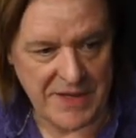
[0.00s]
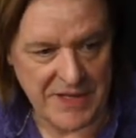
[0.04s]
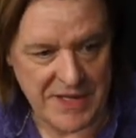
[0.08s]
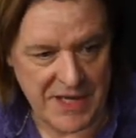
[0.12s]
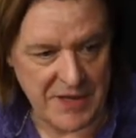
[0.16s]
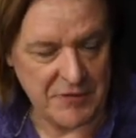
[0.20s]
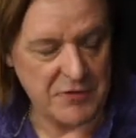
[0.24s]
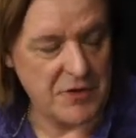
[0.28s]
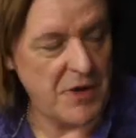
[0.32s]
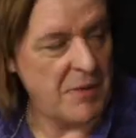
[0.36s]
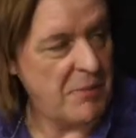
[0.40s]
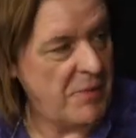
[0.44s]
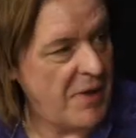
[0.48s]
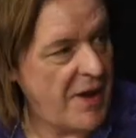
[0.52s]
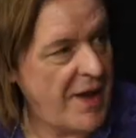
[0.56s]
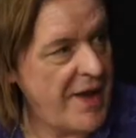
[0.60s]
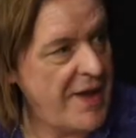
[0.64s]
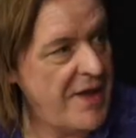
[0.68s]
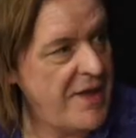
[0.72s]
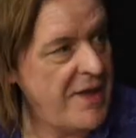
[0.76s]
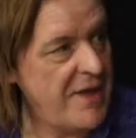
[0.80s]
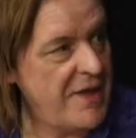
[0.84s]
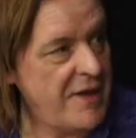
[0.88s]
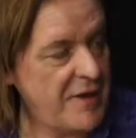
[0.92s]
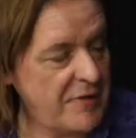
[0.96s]
years gone by
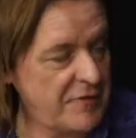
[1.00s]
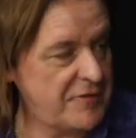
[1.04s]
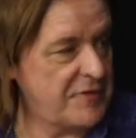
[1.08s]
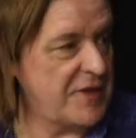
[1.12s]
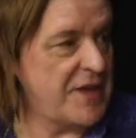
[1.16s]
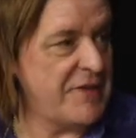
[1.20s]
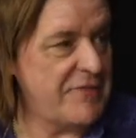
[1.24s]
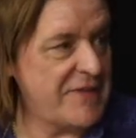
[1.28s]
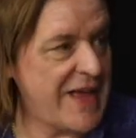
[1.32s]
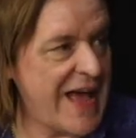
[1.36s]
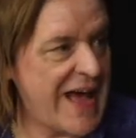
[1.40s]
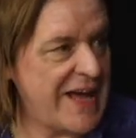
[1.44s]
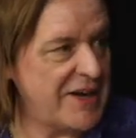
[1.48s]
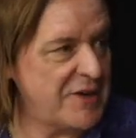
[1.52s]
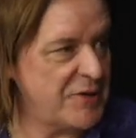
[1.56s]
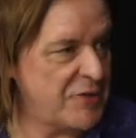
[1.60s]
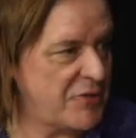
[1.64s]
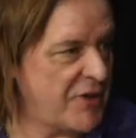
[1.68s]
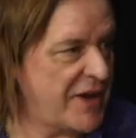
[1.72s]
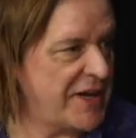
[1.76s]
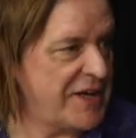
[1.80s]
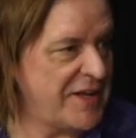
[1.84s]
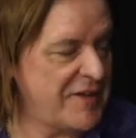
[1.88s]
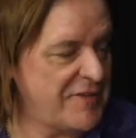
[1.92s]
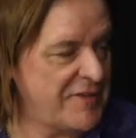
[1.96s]
are Steve Gadd and
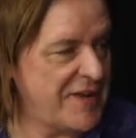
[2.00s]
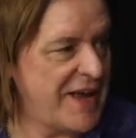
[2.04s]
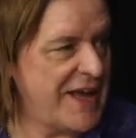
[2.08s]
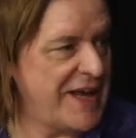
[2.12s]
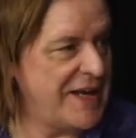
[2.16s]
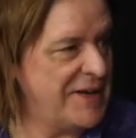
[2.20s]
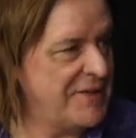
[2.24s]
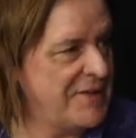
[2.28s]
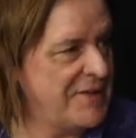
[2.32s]
Grady Tate,